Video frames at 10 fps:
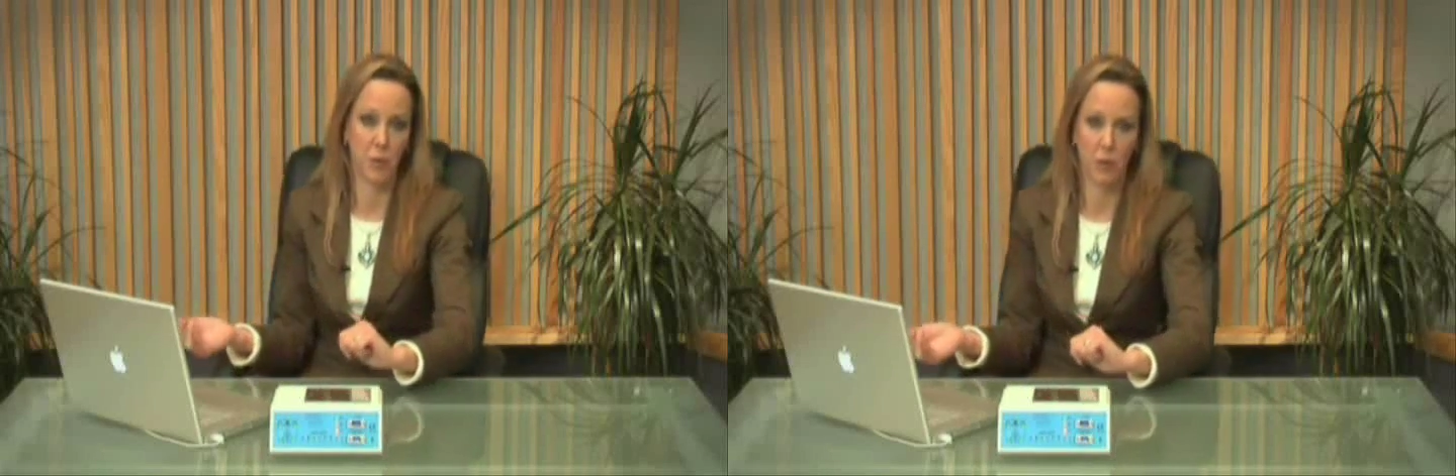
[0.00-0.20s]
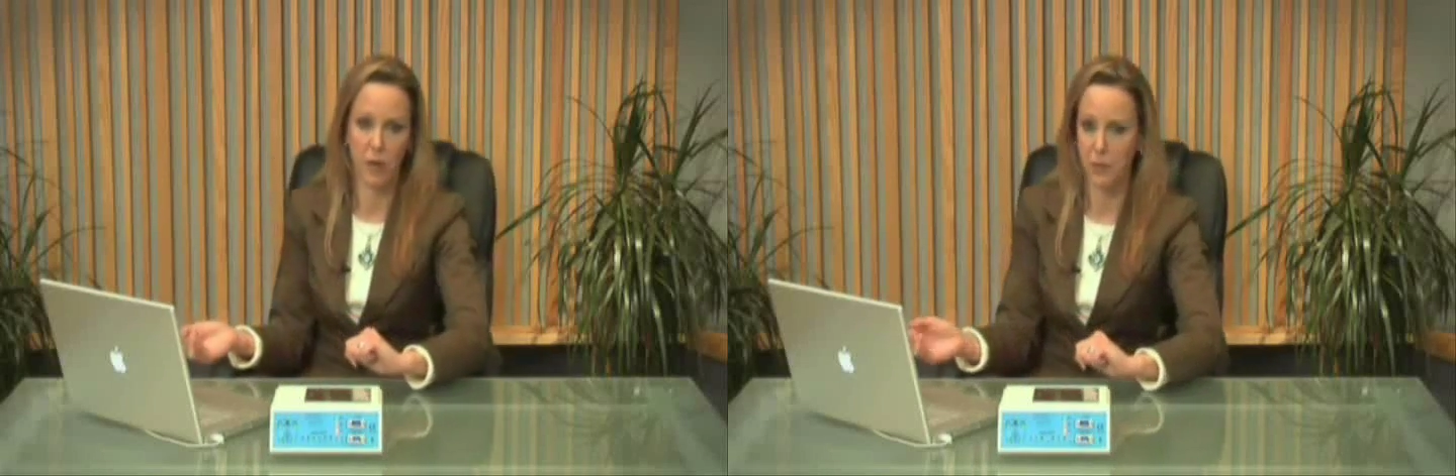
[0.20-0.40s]

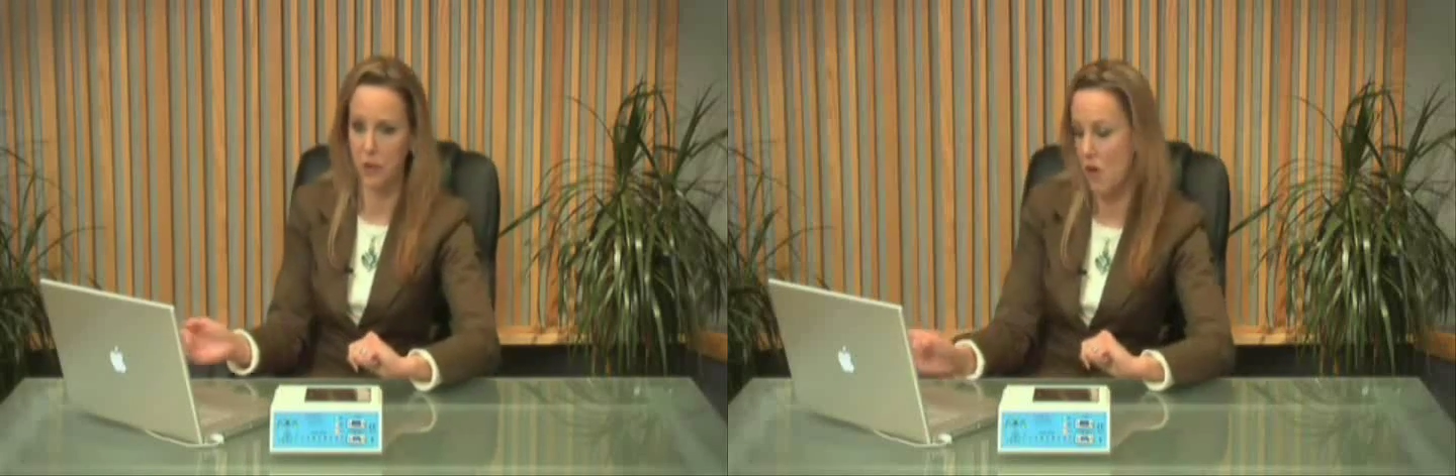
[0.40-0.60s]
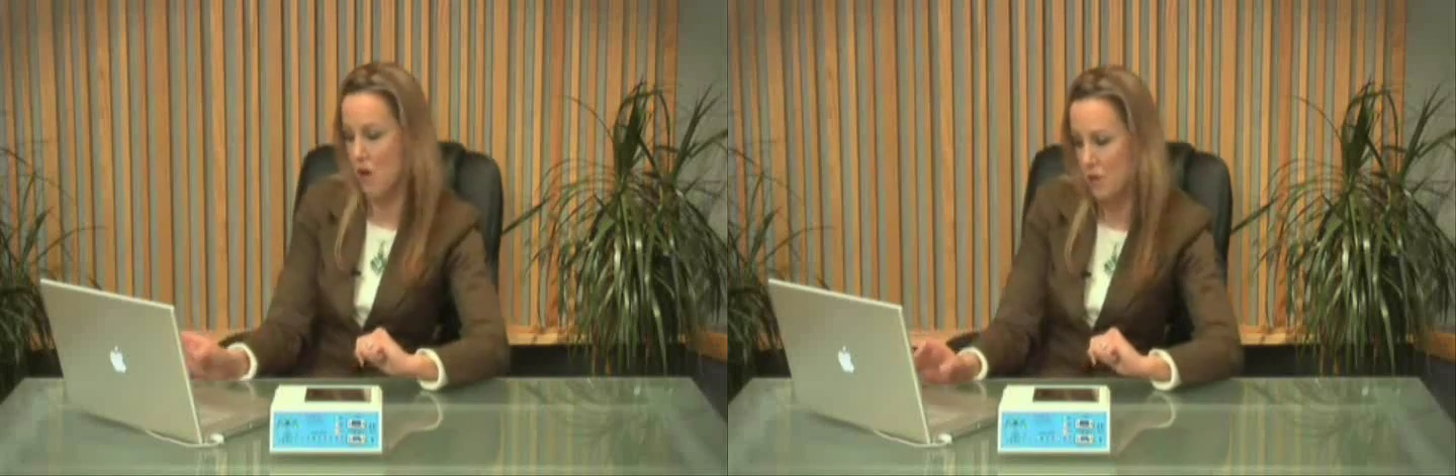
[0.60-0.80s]
programs
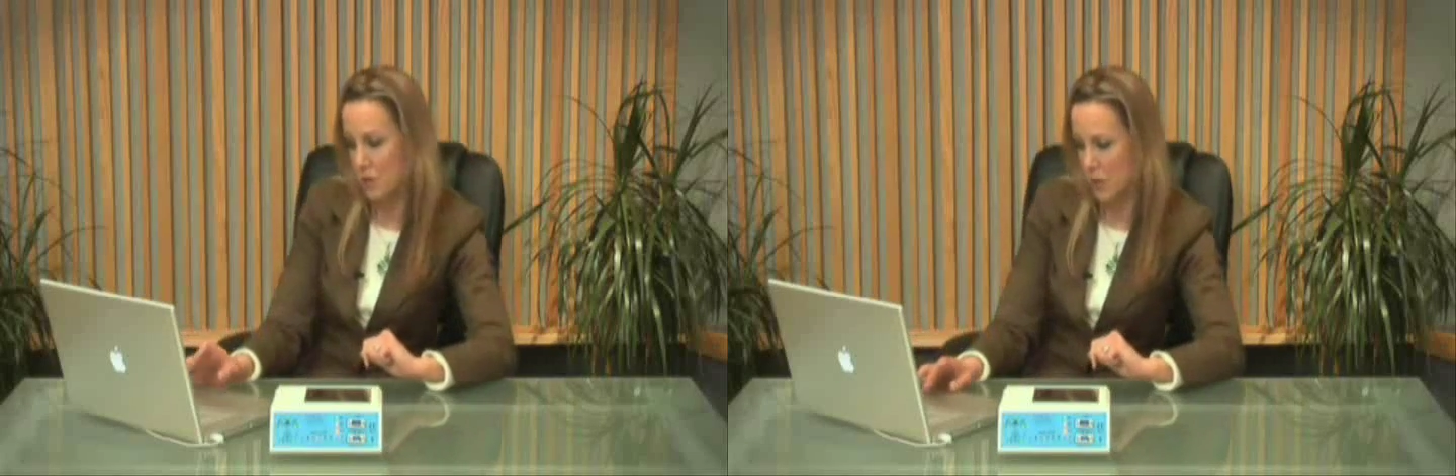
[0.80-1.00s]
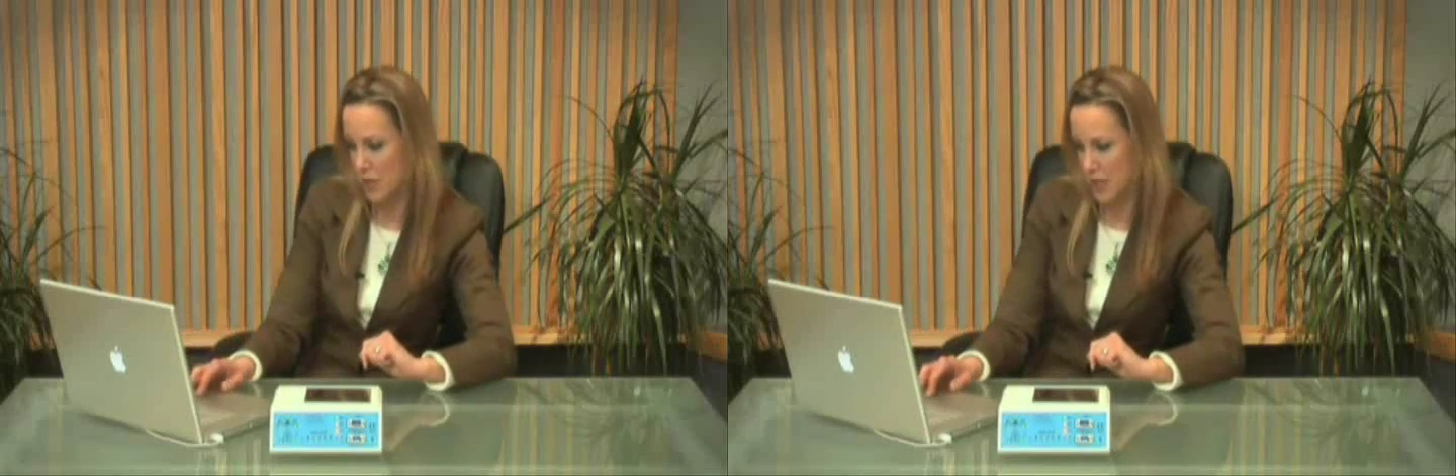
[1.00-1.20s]
are
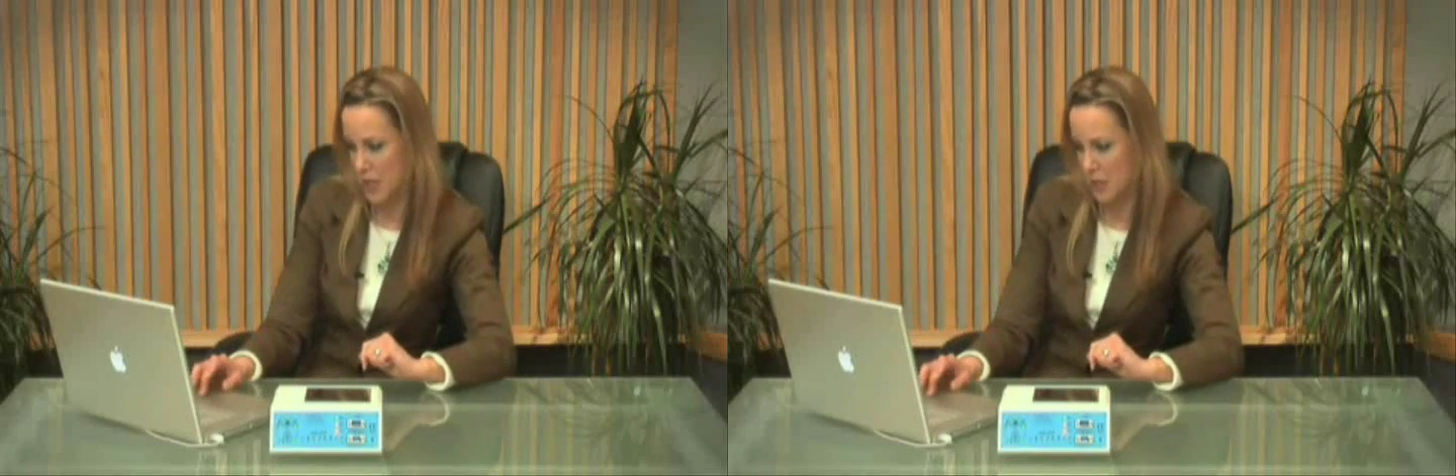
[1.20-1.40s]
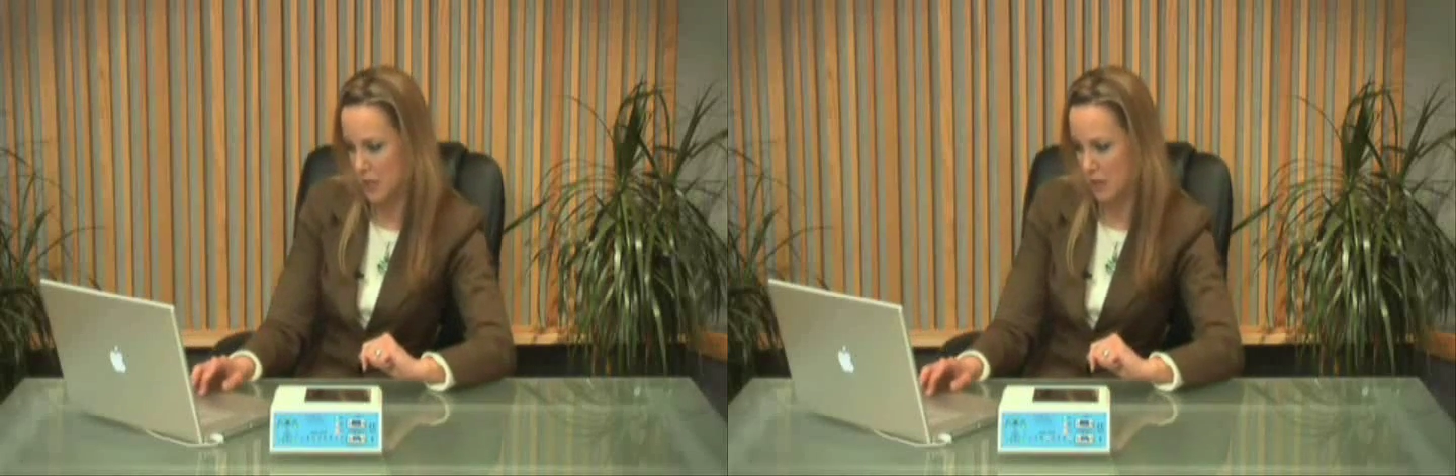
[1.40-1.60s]
also
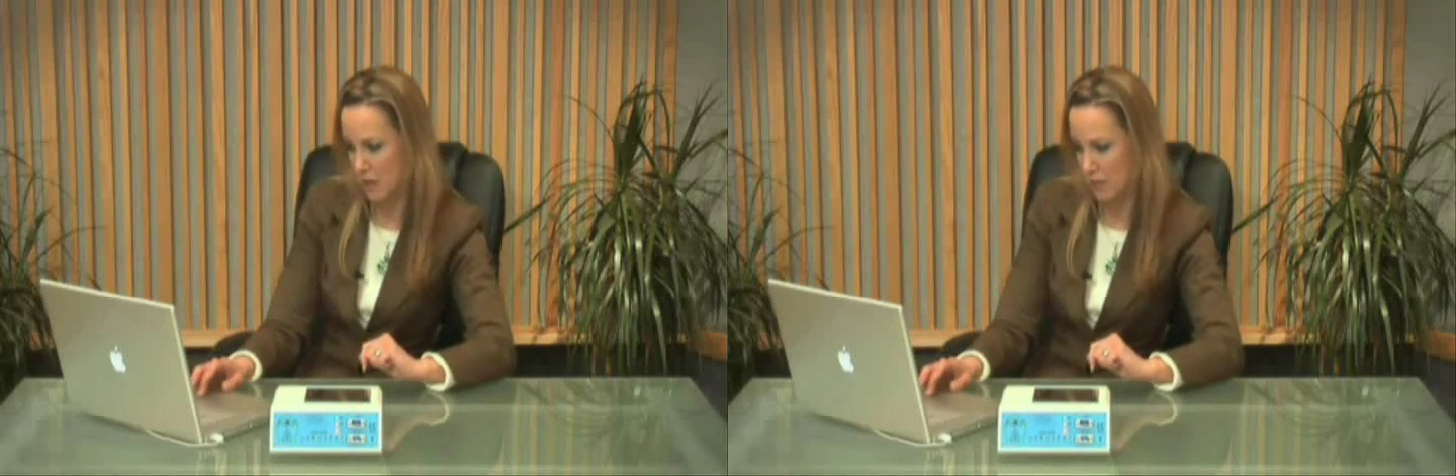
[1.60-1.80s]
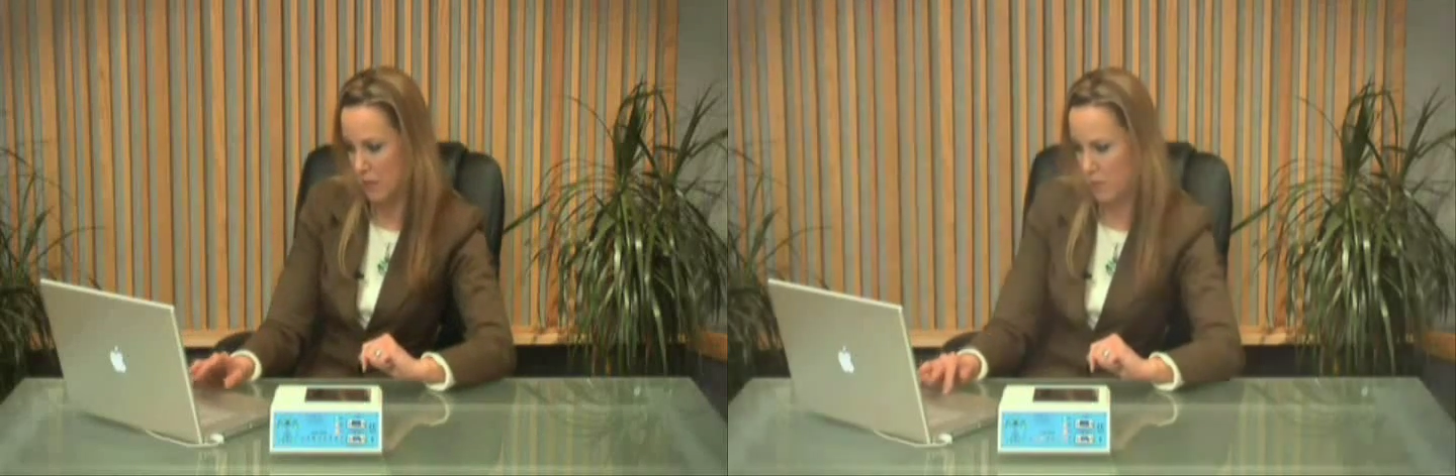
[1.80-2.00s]
contained
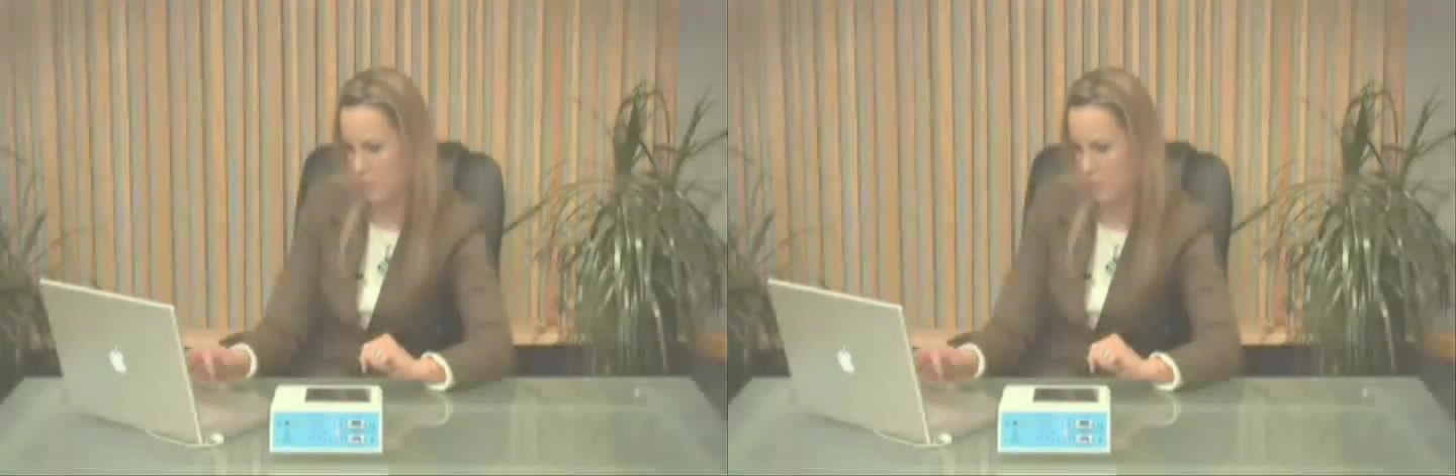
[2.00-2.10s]
here.